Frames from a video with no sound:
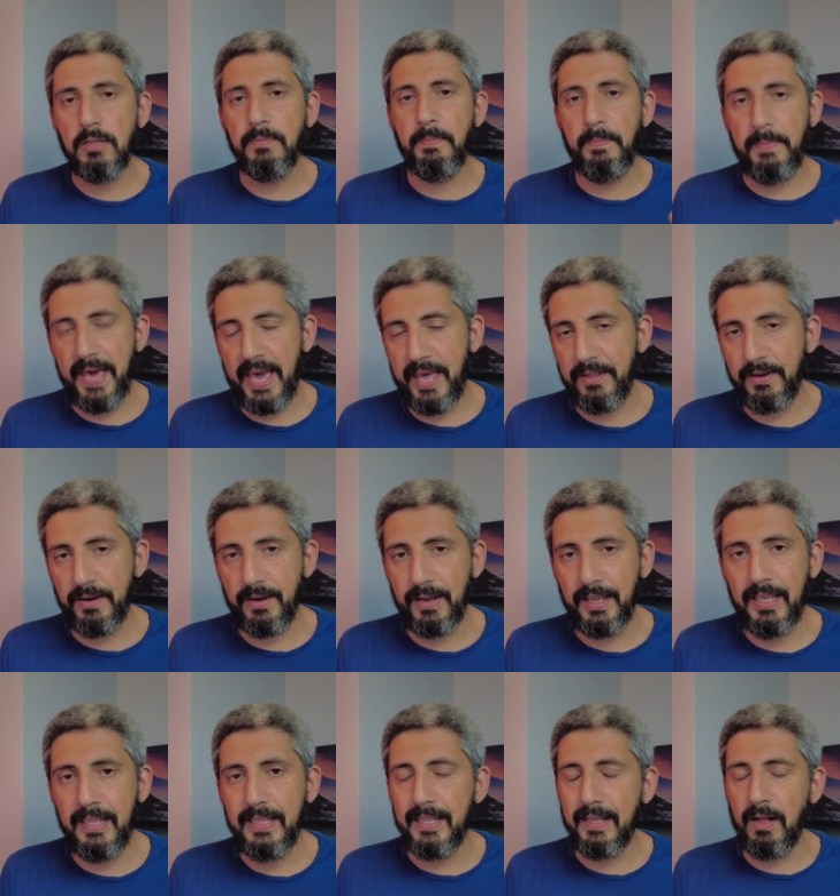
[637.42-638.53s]
better
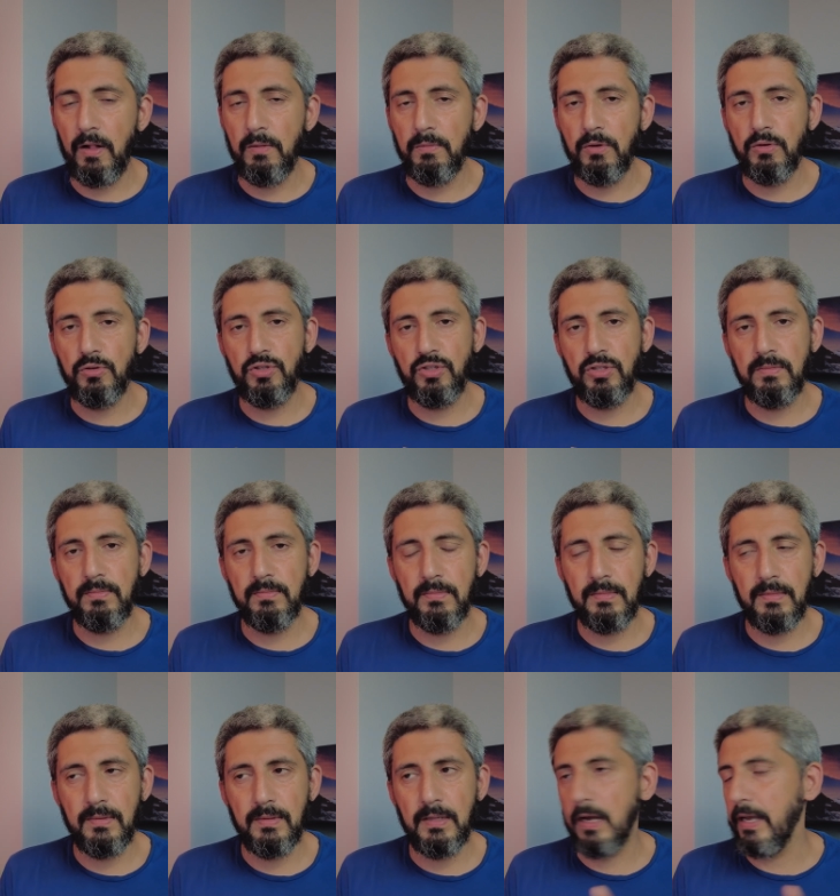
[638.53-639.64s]
in
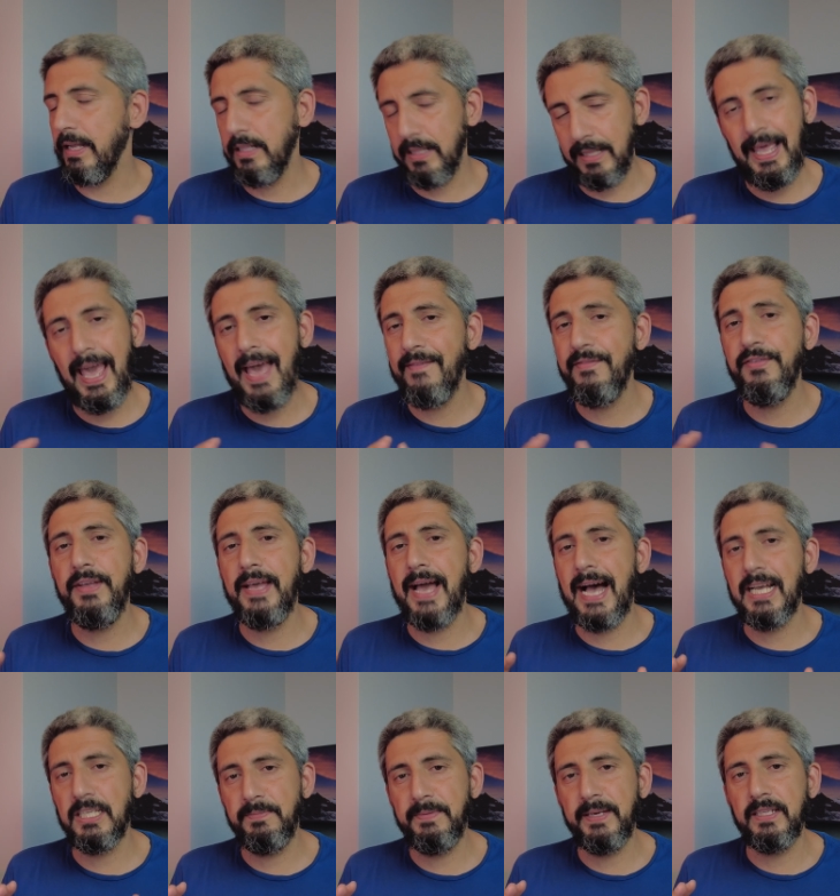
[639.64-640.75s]
in every
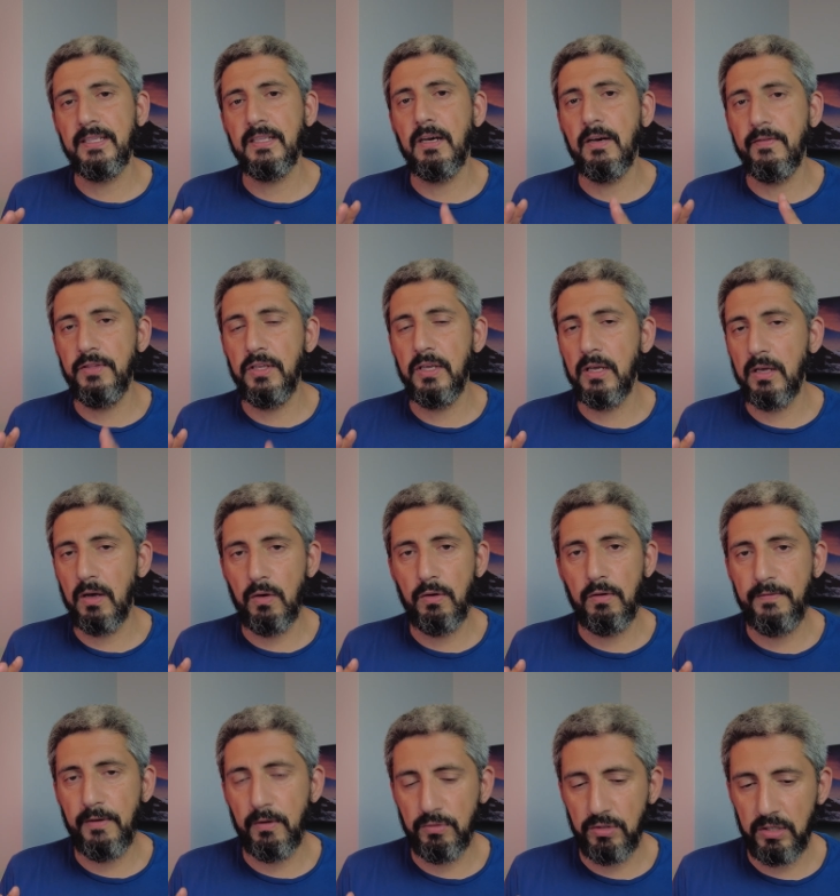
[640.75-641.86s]
aspect of the
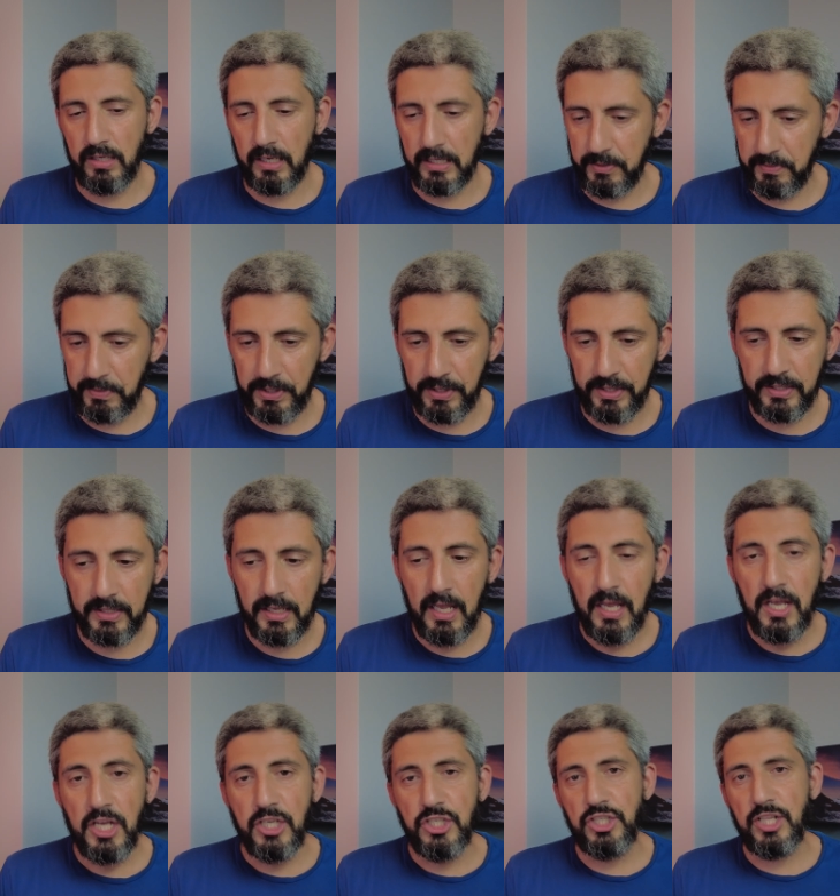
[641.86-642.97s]
autofocusing experience.
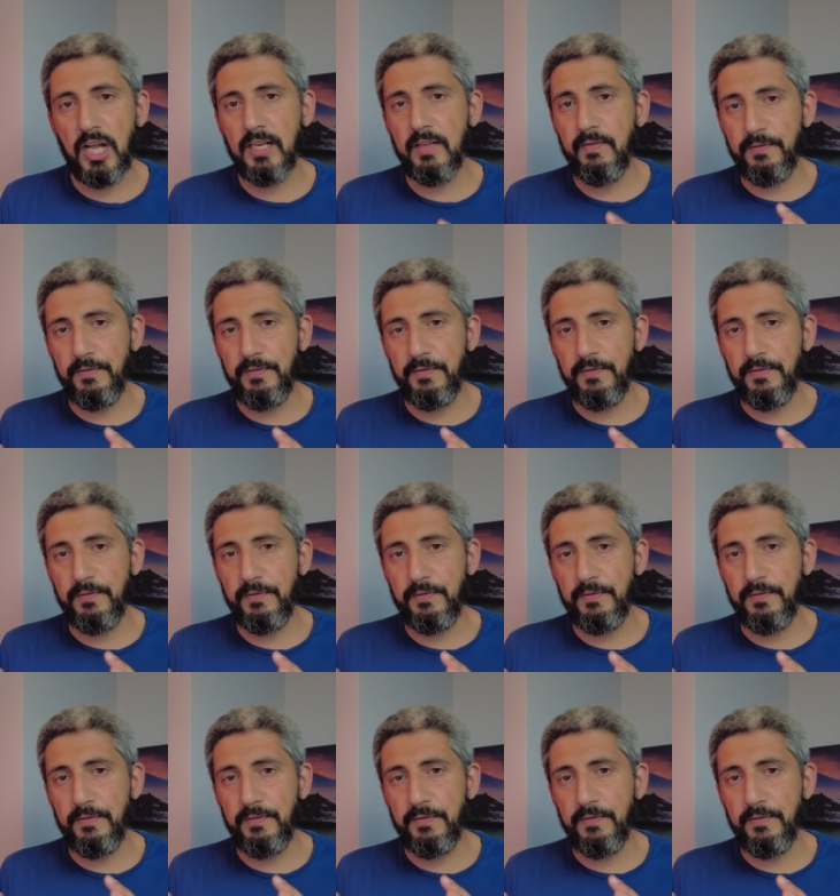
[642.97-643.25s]
Starting